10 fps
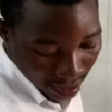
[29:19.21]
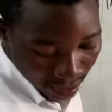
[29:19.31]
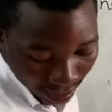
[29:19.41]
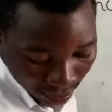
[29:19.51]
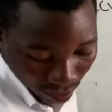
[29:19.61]

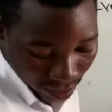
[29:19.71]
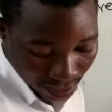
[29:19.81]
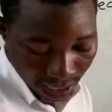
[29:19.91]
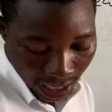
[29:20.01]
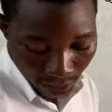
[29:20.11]
let's
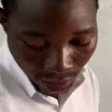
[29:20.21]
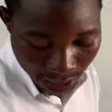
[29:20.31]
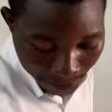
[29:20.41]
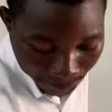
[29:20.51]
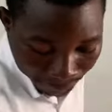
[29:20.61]
consider
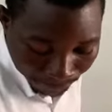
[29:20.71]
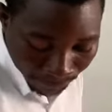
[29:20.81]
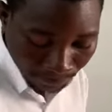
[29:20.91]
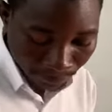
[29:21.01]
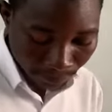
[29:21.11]
another
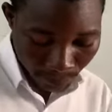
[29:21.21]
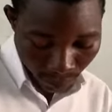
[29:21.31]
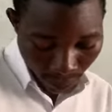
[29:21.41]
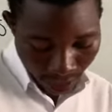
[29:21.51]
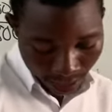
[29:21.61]

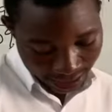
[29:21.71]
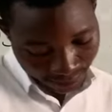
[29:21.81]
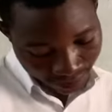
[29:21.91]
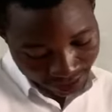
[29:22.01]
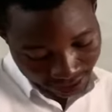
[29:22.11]

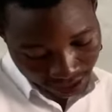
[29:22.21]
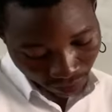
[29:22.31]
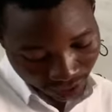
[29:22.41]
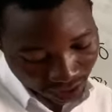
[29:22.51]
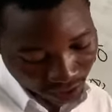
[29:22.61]
expenses,
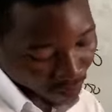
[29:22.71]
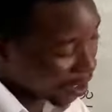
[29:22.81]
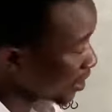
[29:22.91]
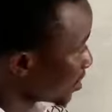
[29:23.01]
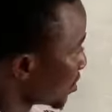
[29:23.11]
which is
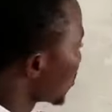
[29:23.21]
rates.